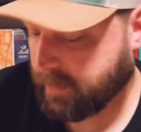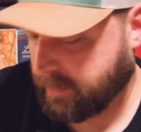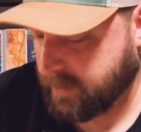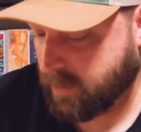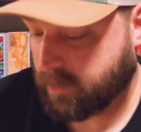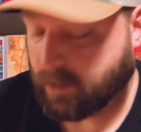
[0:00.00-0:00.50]

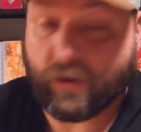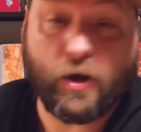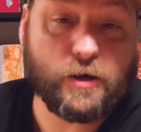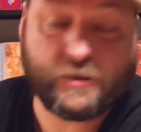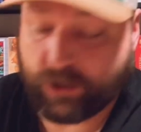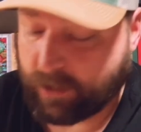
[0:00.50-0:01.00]
Now, in a
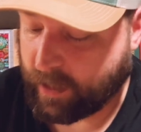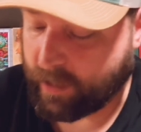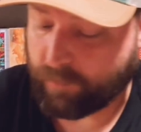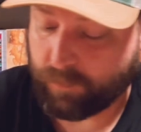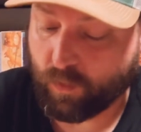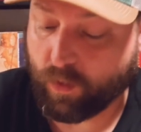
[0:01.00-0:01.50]
larger
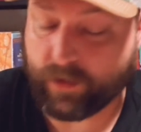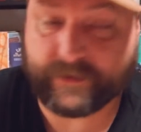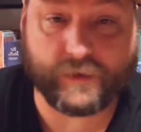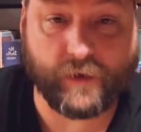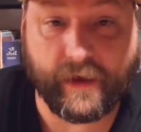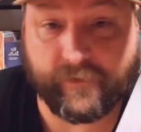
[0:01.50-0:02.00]
game, you
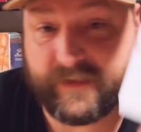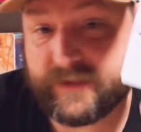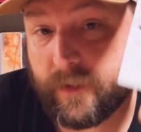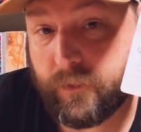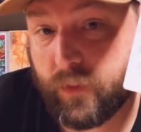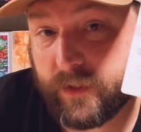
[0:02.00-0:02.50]
also have
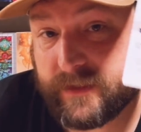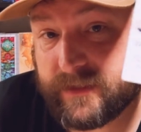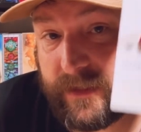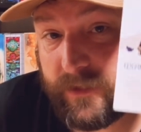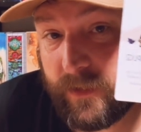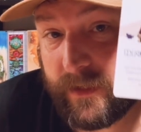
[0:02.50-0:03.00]
someone's
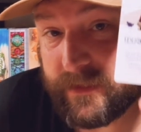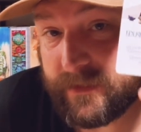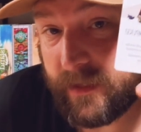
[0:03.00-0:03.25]
secret is the